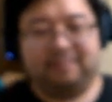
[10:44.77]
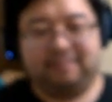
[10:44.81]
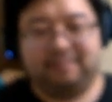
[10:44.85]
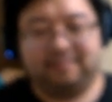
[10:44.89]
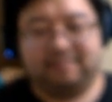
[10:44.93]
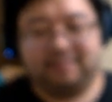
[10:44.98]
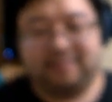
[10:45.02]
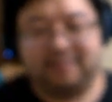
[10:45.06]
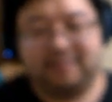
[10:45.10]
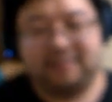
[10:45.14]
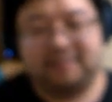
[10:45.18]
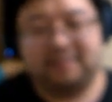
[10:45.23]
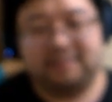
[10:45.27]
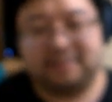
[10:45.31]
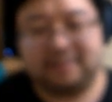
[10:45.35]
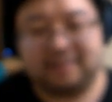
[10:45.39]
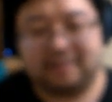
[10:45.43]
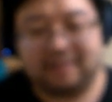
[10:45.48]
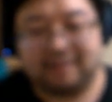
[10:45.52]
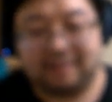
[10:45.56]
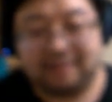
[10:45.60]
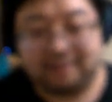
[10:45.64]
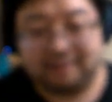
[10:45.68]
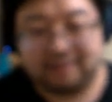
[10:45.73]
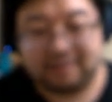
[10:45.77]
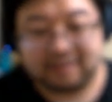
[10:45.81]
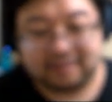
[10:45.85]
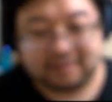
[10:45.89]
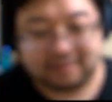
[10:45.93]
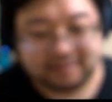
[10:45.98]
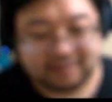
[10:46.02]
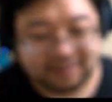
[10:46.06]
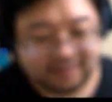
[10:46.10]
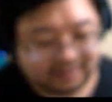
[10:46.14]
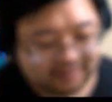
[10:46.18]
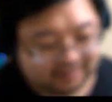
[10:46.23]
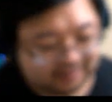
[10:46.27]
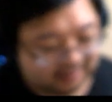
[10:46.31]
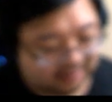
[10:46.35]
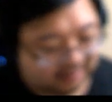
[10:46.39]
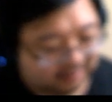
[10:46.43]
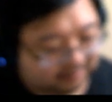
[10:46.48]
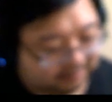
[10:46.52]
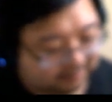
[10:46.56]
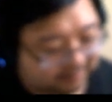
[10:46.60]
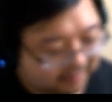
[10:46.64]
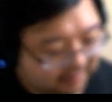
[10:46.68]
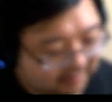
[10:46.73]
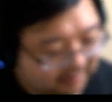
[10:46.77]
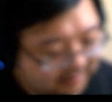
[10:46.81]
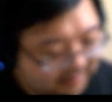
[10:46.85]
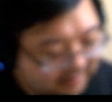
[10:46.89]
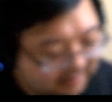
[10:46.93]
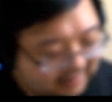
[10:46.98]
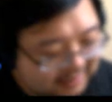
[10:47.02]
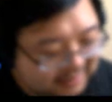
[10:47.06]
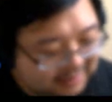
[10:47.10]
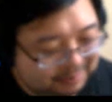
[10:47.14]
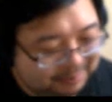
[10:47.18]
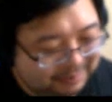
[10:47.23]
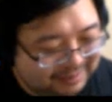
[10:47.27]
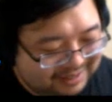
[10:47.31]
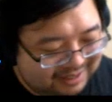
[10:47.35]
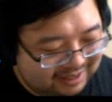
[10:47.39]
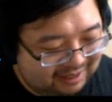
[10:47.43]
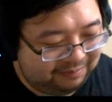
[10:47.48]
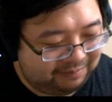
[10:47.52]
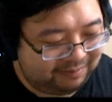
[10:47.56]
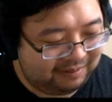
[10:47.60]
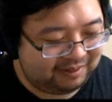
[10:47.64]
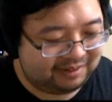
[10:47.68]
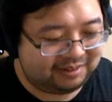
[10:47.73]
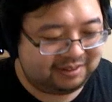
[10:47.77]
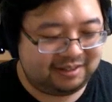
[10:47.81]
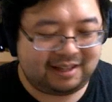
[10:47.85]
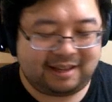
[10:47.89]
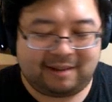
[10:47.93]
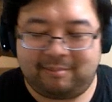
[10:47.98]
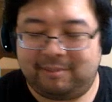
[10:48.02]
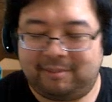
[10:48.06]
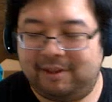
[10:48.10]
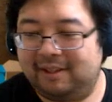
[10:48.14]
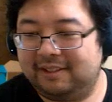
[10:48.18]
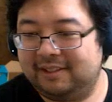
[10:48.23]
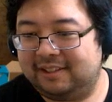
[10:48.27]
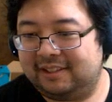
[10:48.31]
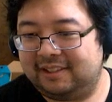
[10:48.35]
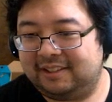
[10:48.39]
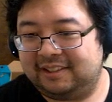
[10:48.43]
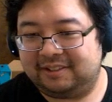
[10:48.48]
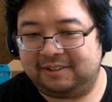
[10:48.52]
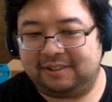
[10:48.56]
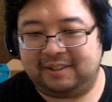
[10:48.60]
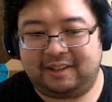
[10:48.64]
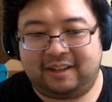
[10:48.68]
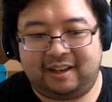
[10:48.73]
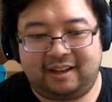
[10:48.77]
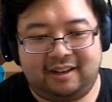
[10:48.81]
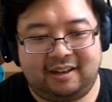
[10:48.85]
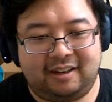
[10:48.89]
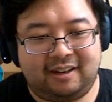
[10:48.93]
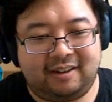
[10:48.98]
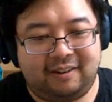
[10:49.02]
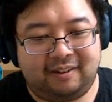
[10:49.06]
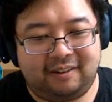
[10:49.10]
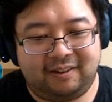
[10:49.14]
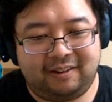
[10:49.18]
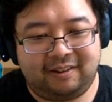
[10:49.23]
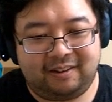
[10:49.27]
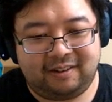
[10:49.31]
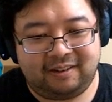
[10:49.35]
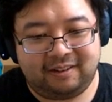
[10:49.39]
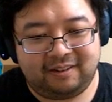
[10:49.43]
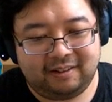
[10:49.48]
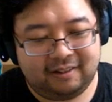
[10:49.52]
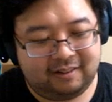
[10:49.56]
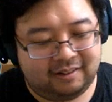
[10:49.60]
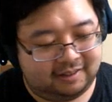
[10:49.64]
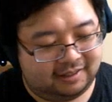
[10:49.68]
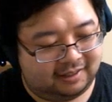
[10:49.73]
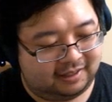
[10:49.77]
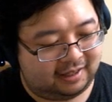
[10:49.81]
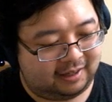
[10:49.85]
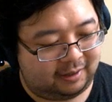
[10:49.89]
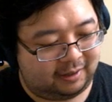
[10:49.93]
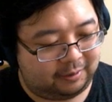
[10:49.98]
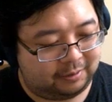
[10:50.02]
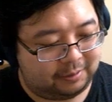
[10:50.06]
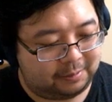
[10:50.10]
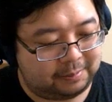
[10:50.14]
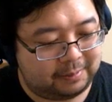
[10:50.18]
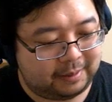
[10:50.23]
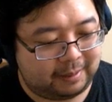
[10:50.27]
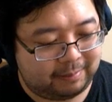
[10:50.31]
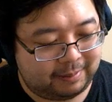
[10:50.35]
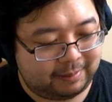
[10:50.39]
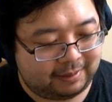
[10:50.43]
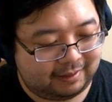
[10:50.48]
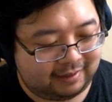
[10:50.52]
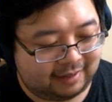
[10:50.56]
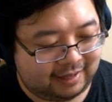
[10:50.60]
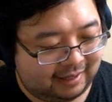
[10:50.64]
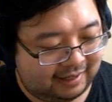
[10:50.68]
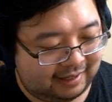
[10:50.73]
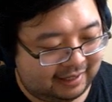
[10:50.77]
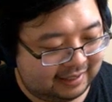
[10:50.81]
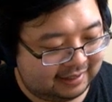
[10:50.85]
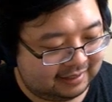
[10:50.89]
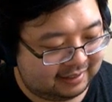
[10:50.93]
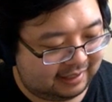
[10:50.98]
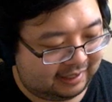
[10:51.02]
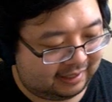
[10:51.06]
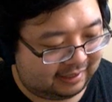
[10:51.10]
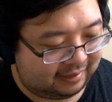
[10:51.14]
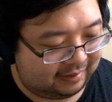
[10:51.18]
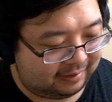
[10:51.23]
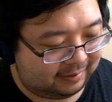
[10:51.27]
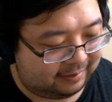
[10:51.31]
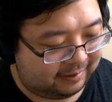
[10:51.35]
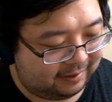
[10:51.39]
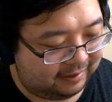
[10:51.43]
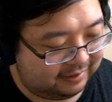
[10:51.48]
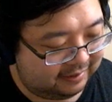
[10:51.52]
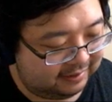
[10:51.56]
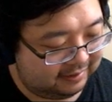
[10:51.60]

Those are all specific to that monster, so they are all grouped up into that last category.